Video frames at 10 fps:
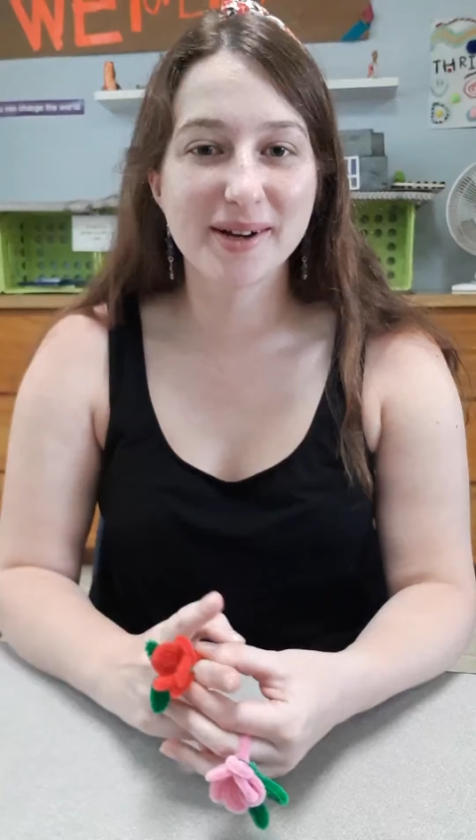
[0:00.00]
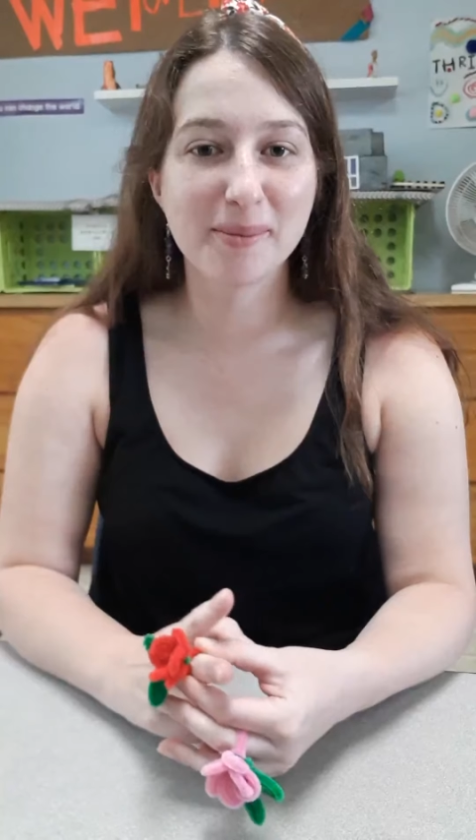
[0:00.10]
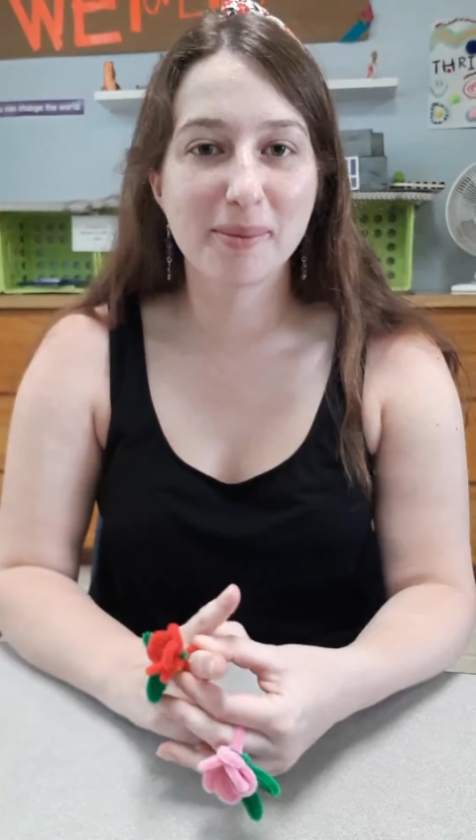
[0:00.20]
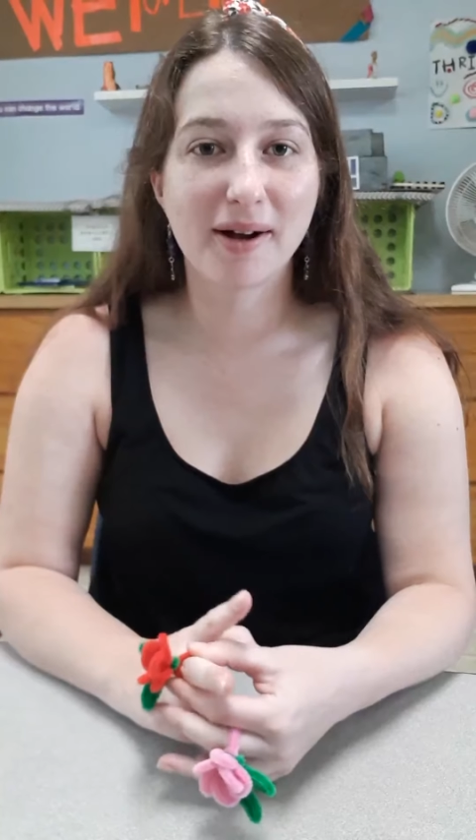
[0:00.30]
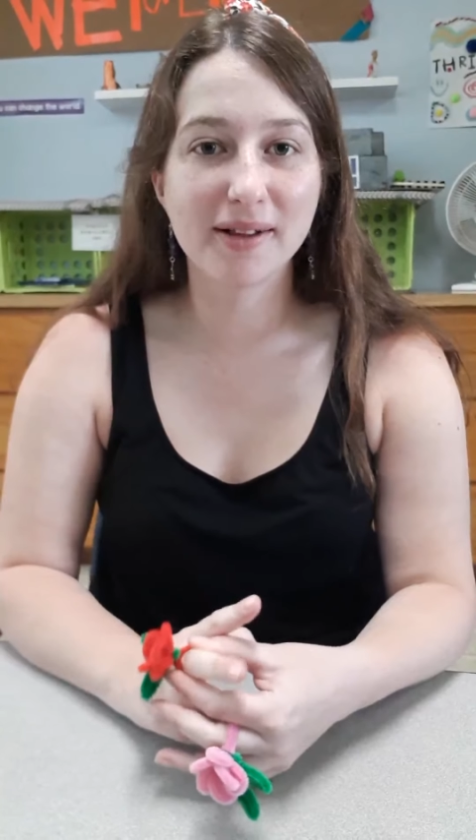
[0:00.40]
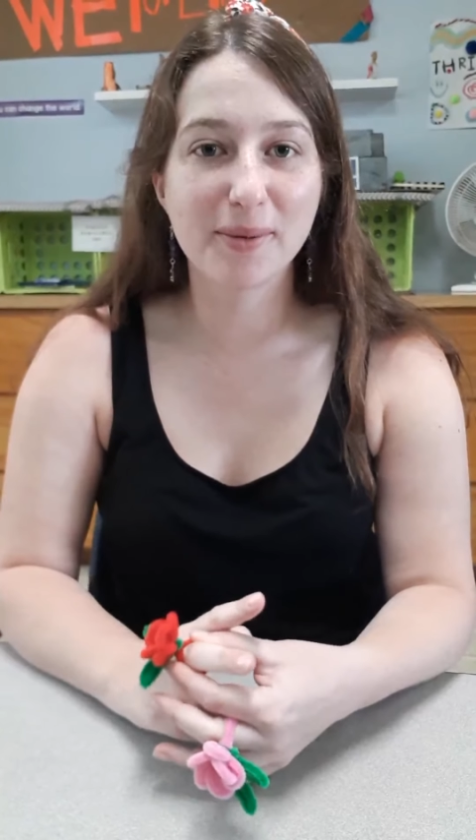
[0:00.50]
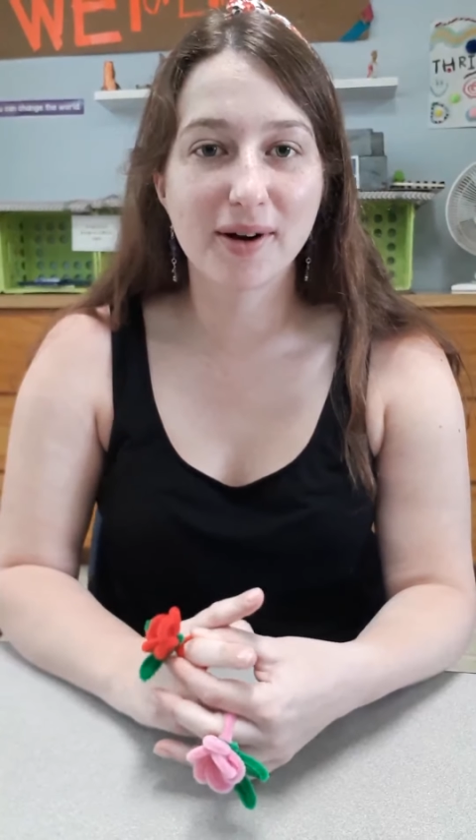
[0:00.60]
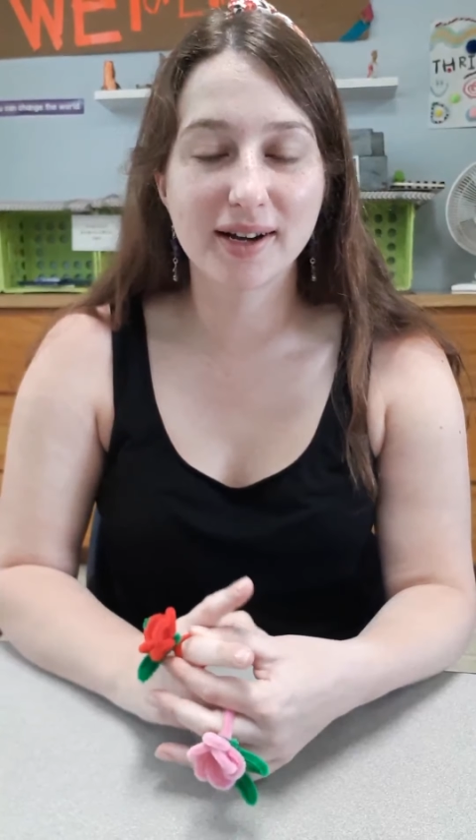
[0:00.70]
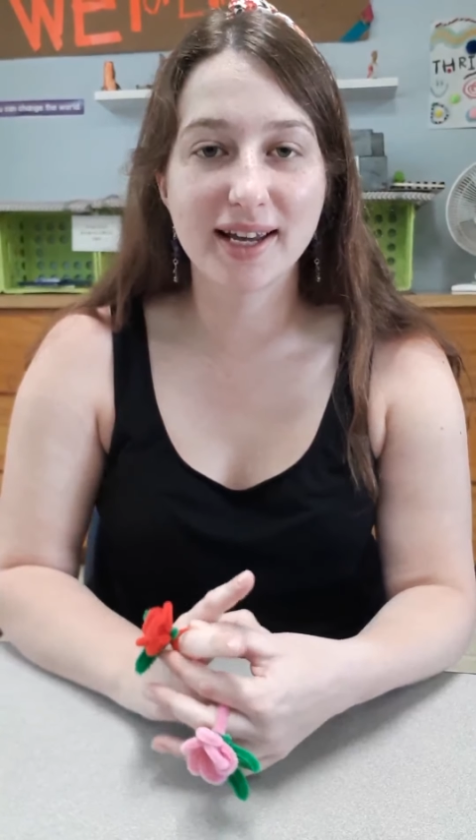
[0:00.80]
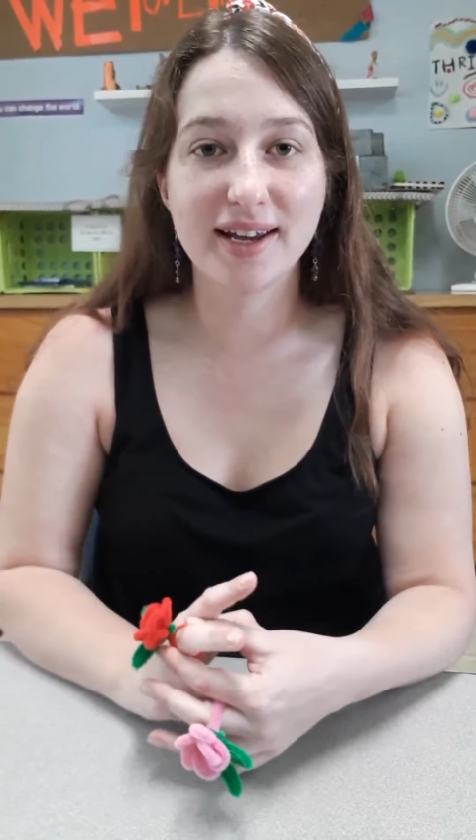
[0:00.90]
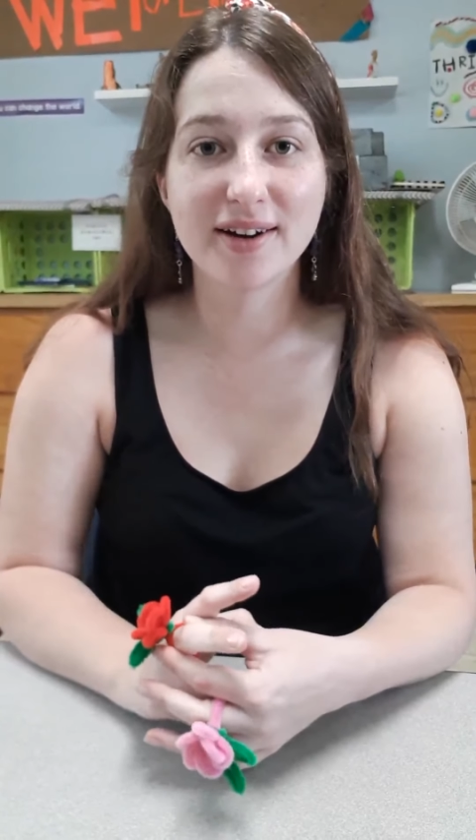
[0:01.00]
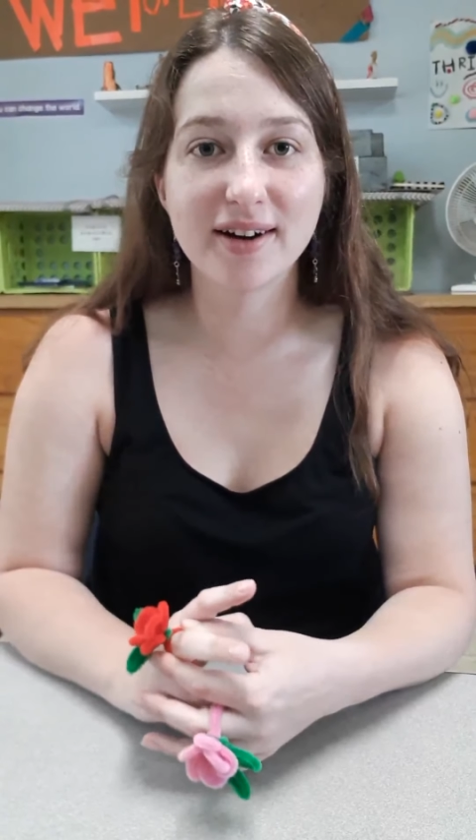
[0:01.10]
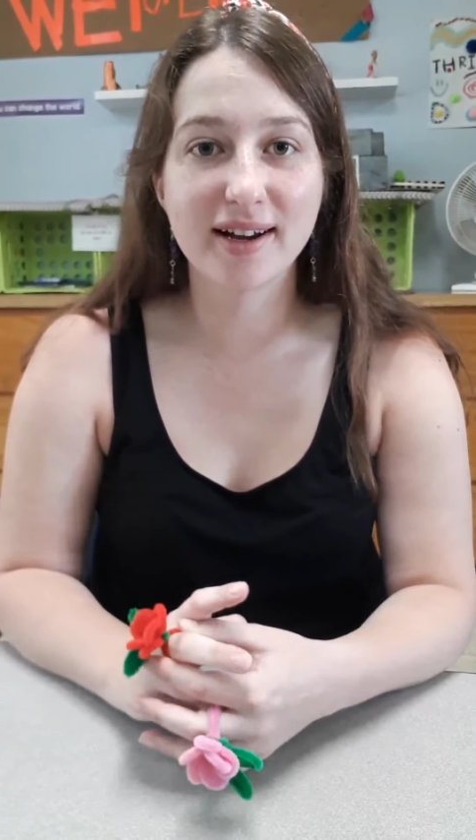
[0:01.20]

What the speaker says: Pollywog here,